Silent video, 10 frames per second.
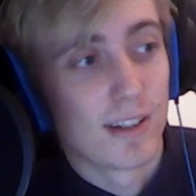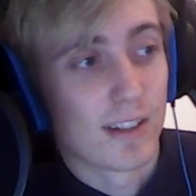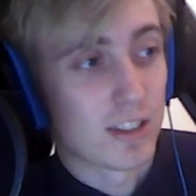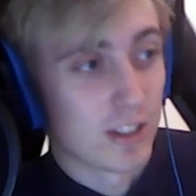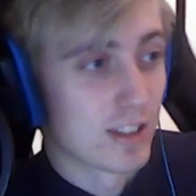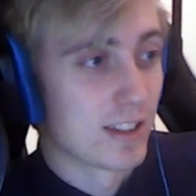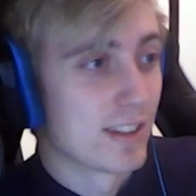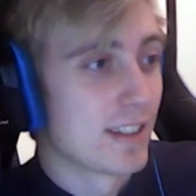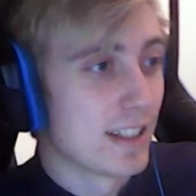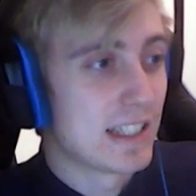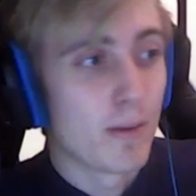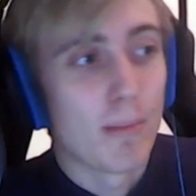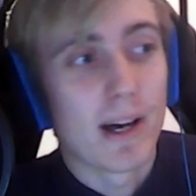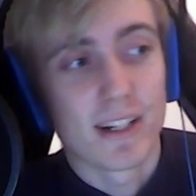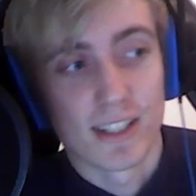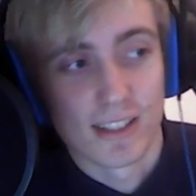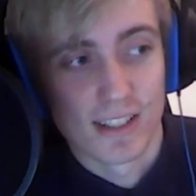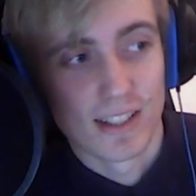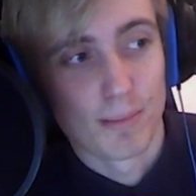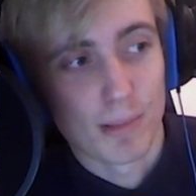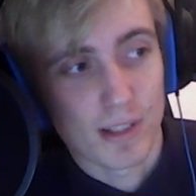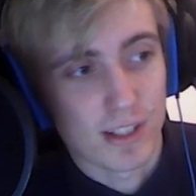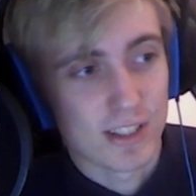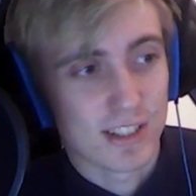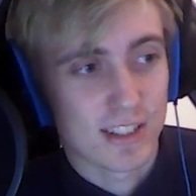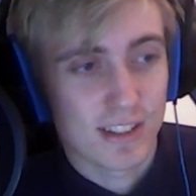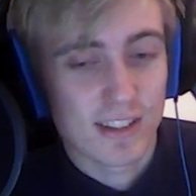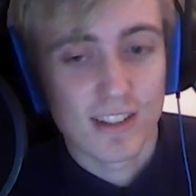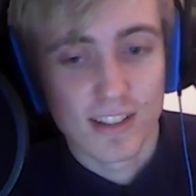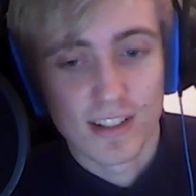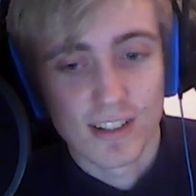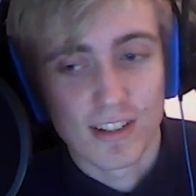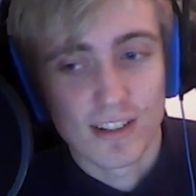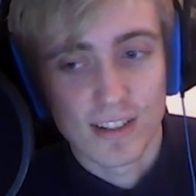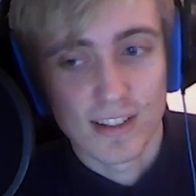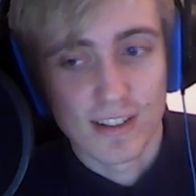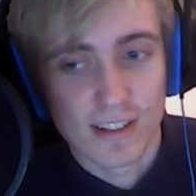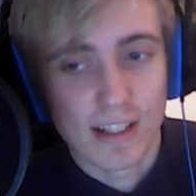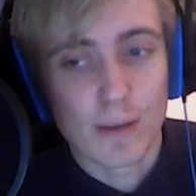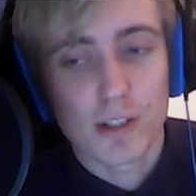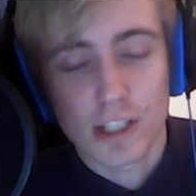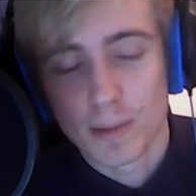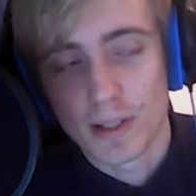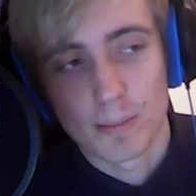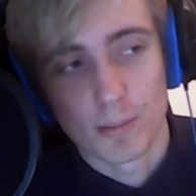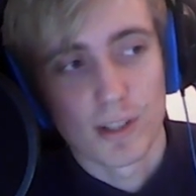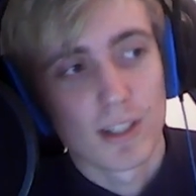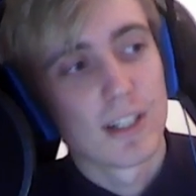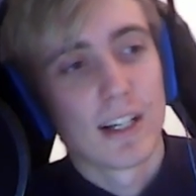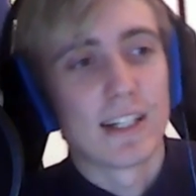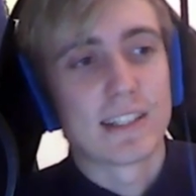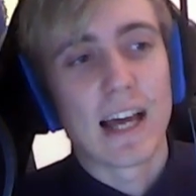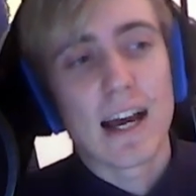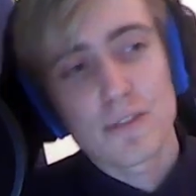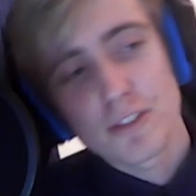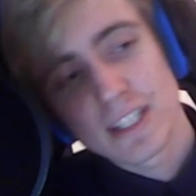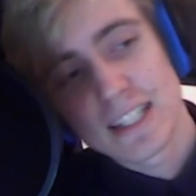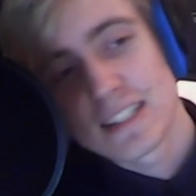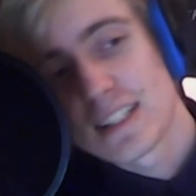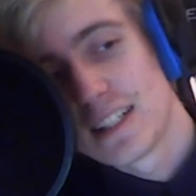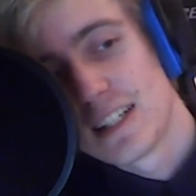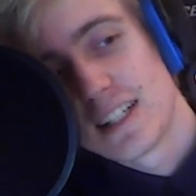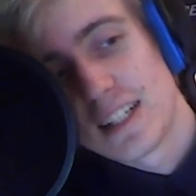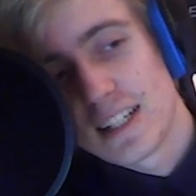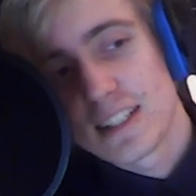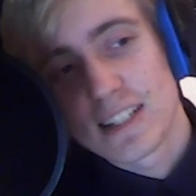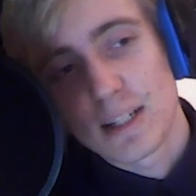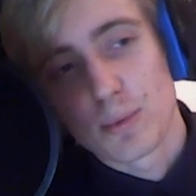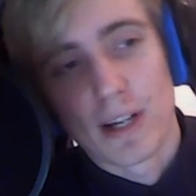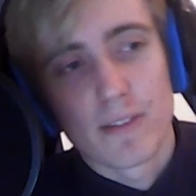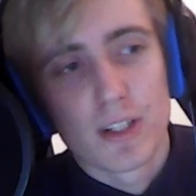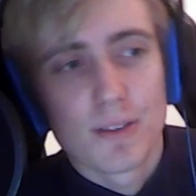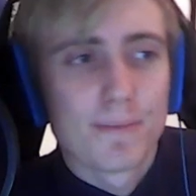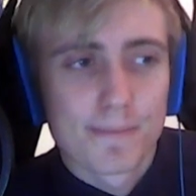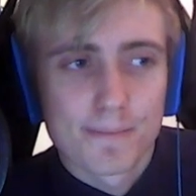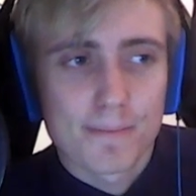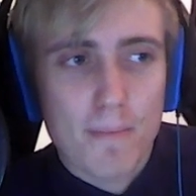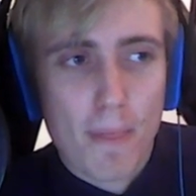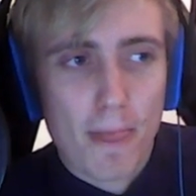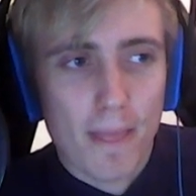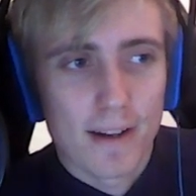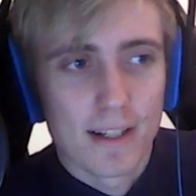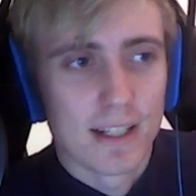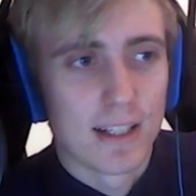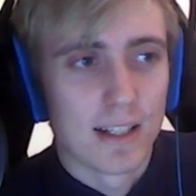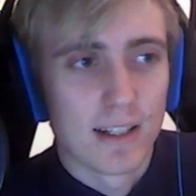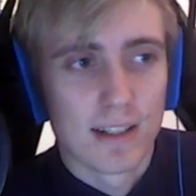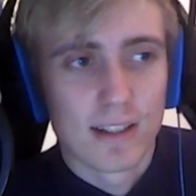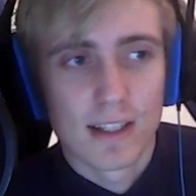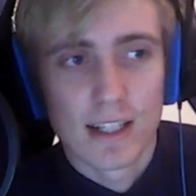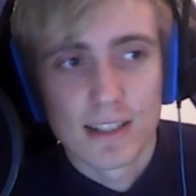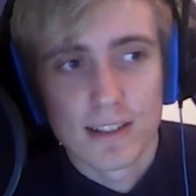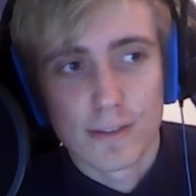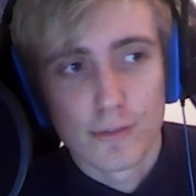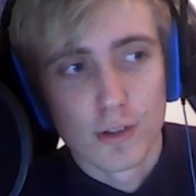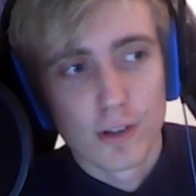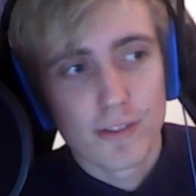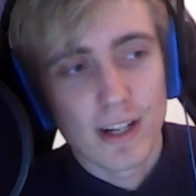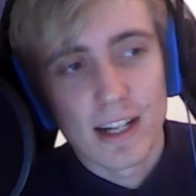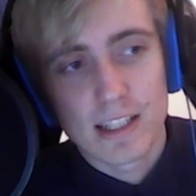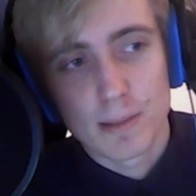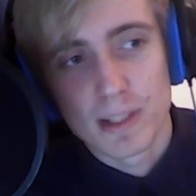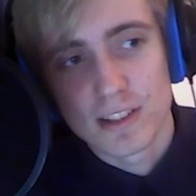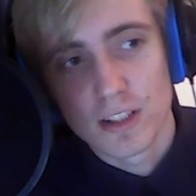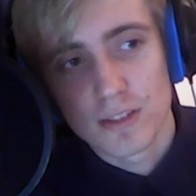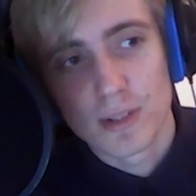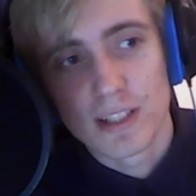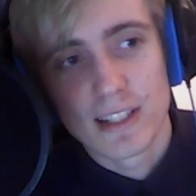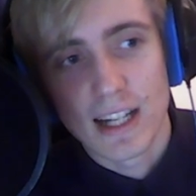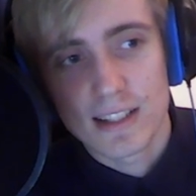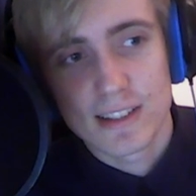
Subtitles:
good. It's even better because I will talk about that more. After that, it's like whatever. The fourth item is not really that